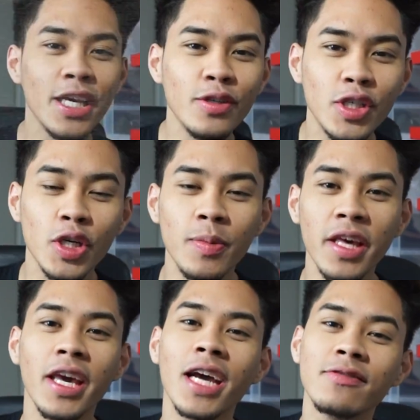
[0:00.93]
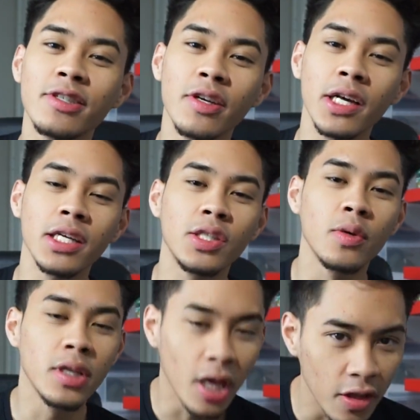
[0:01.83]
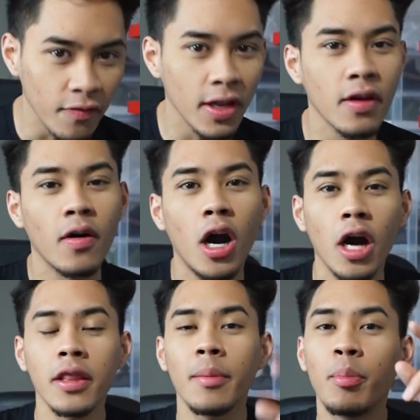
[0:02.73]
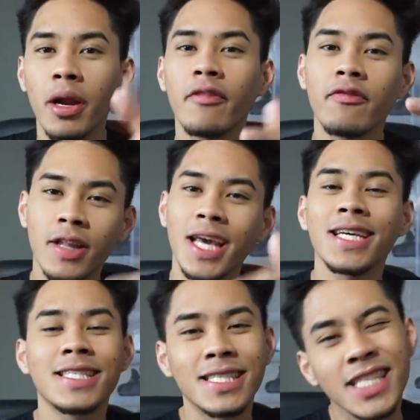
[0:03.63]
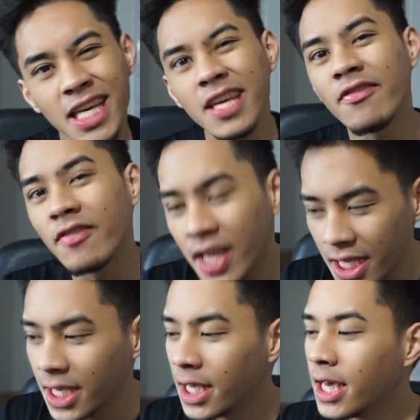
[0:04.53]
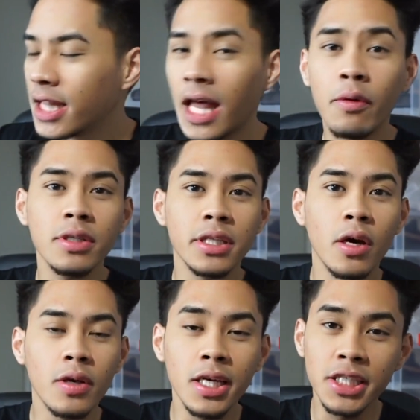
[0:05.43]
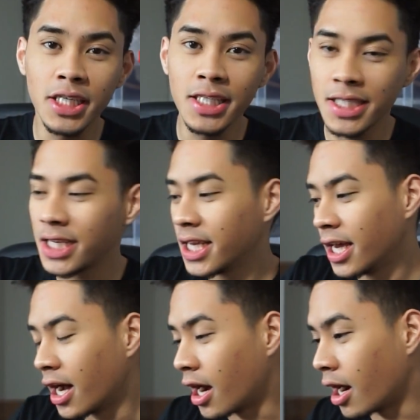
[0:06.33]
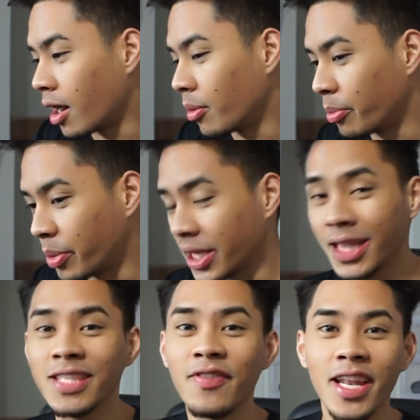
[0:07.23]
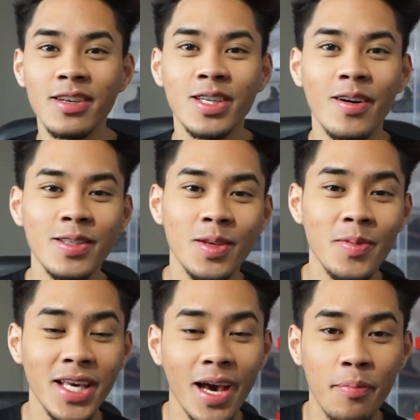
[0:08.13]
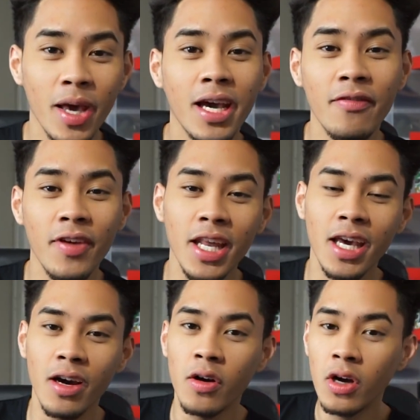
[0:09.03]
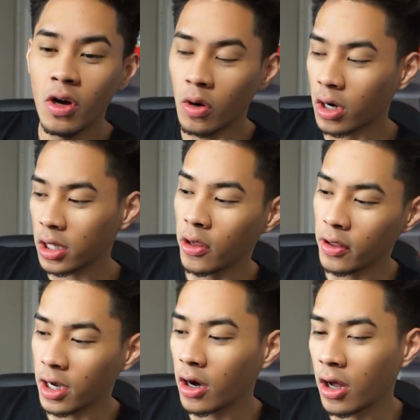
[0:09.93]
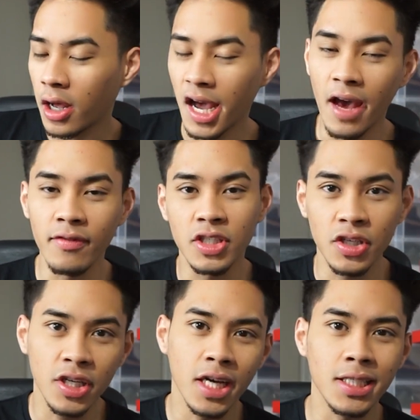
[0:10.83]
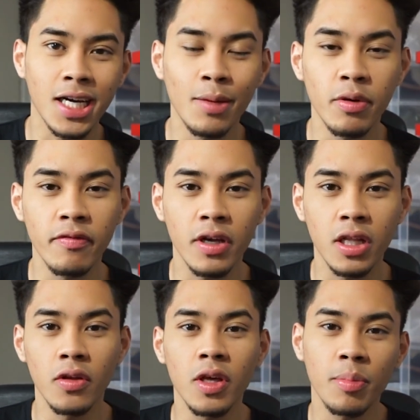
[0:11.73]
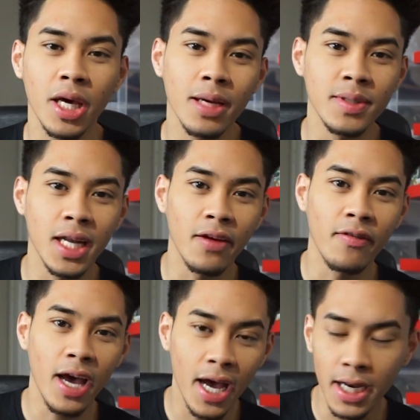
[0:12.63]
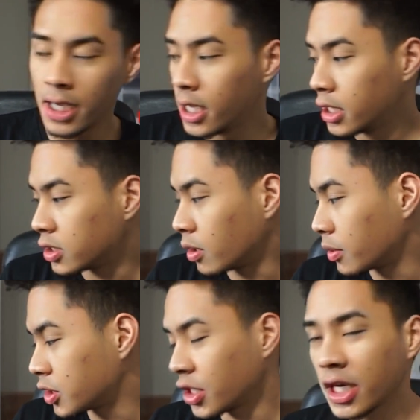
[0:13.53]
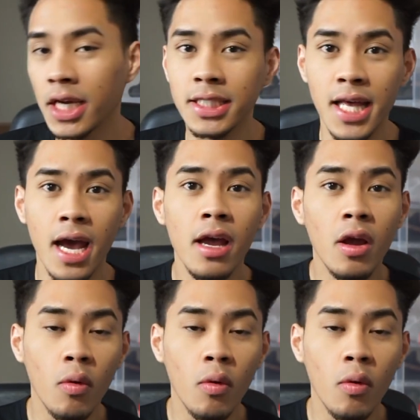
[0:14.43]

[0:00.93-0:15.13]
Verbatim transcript: YouTube? Thank you guys for tuning into another video on the Branflakes TV. That was low-key cheesy, um, but this video is going to be a pickup video or a clothing haul. I haven't showed you guys a couple of the clothing pickups that I've had, so I'm gonna show you guys that